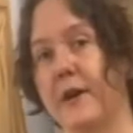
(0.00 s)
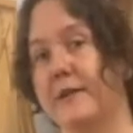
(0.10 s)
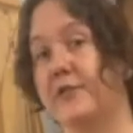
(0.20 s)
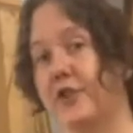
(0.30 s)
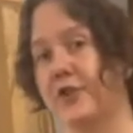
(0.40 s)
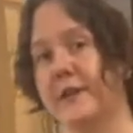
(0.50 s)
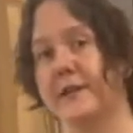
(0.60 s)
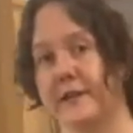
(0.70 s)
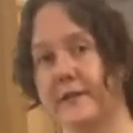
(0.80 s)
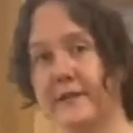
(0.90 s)
to turn a
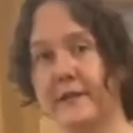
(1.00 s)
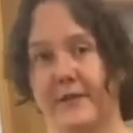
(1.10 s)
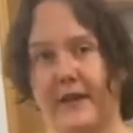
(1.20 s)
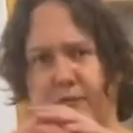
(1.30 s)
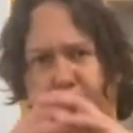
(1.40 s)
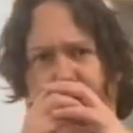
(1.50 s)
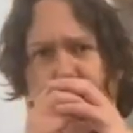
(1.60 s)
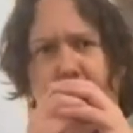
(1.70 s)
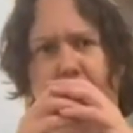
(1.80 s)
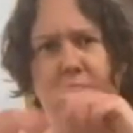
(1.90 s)
disc that's really
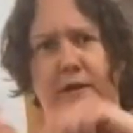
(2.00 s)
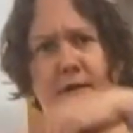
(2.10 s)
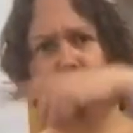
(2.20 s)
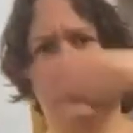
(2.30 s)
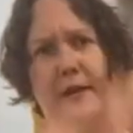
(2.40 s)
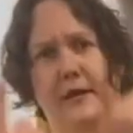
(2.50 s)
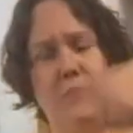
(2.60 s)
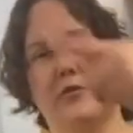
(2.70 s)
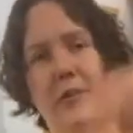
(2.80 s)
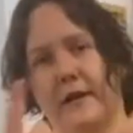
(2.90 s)
round,
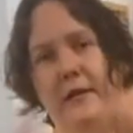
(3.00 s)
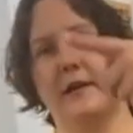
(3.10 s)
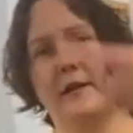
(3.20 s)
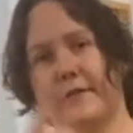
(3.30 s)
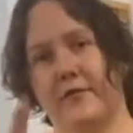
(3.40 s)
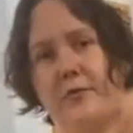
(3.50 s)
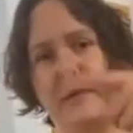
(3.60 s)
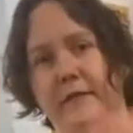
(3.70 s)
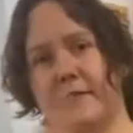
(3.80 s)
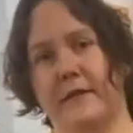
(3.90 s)
you create a lot of
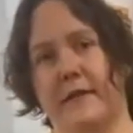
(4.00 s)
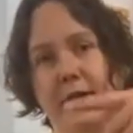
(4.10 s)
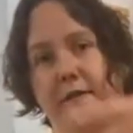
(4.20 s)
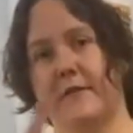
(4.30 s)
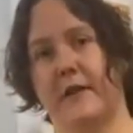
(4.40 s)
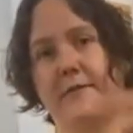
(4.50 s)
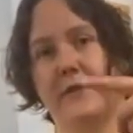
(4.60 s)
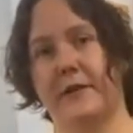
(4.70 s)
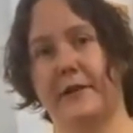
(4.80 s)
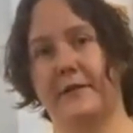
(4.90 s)
disturbance, and it's not a
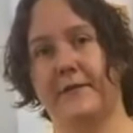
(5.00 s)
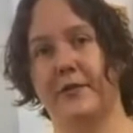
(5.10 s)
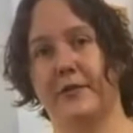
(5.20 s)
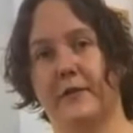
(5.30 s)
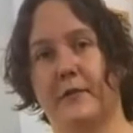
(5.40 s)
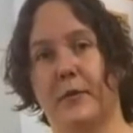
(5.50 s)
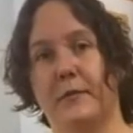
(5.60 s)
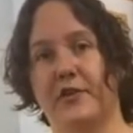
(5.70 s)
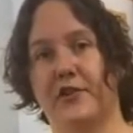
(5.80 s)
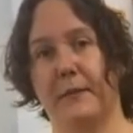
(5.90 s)
very efficient
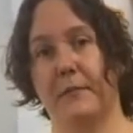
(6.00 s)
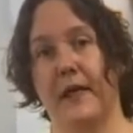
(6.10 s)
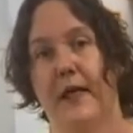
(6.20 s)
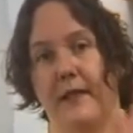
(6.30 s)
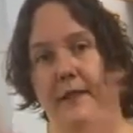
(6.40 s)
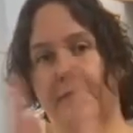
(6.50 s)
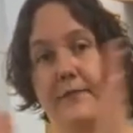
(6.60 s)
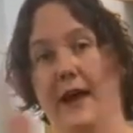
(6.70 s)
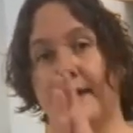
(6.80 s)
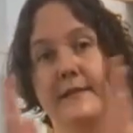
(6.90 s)
swimming shape. The
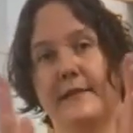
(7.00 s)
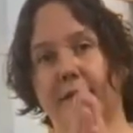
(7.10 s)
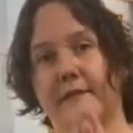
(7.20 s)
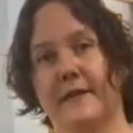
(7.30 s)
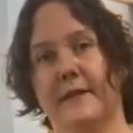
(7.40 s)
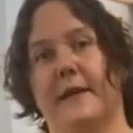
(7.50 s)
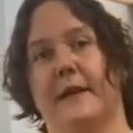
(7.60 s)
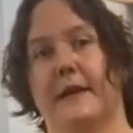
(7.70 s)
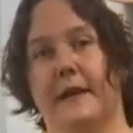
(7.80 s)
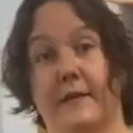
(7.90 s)
flattened disc
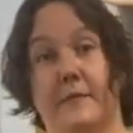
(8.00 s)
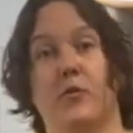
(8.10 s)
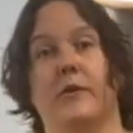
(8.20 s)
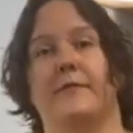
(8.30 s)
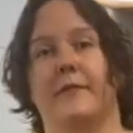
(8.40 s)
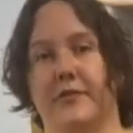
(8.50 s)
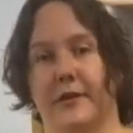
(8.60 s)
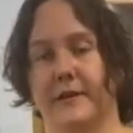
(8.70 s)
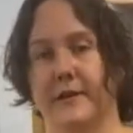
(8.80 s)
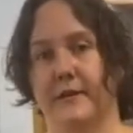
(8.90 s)
is more
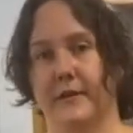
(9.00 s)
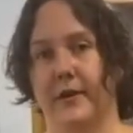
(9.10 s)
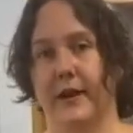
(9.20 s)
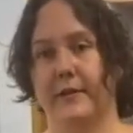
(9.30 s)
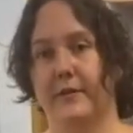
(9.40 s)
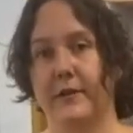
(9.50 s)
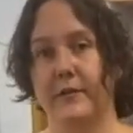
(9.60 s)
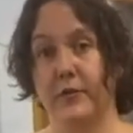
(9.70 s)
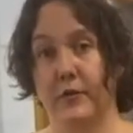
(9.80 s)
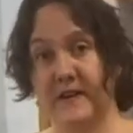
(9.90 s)
efficient. Okay, so these
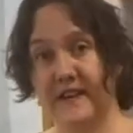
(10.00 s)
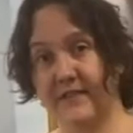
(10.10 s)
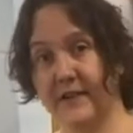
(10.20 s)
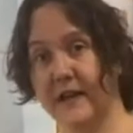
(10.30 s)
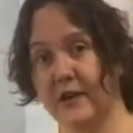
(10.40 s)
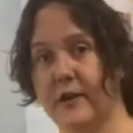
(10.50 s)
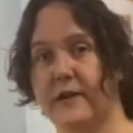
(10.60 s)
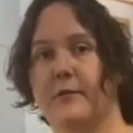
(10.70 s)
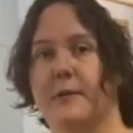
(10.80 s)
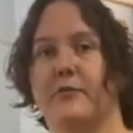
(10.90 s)
were definitely
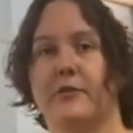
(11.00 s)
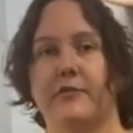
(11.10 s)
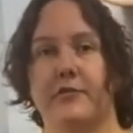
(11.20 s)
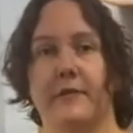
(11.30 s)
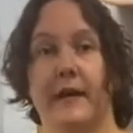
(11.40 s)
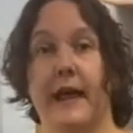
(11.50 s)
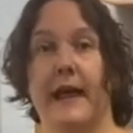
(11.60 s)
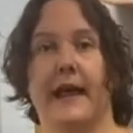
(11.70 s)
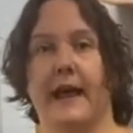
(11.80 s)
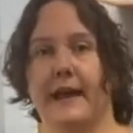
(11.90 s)
great swimming creatures
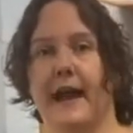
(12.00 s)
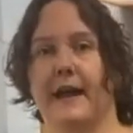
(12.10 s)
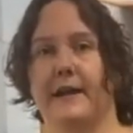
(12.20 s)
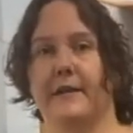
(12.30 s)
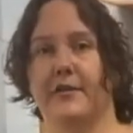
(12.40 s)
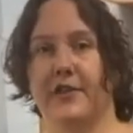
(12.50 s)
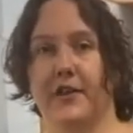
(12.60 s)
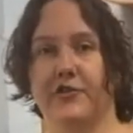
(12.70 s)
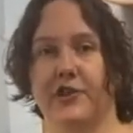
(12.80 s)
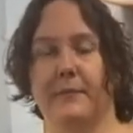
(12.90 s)
and had
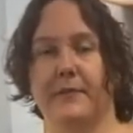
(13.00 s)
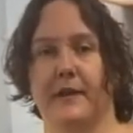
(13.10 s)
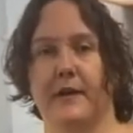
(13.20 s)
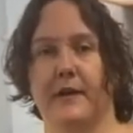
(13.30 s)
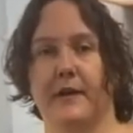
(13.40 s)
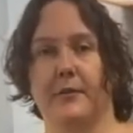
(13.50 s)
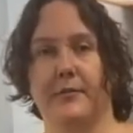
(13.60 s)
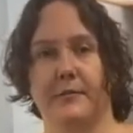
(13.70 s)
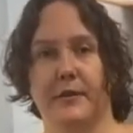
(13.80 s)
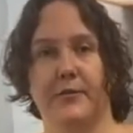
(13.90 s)
shell shape to
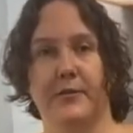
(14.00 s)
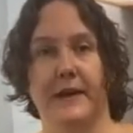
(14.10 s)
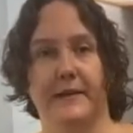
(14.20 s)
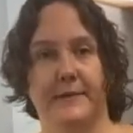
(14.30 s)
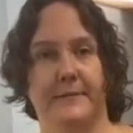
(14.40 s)
help them do that.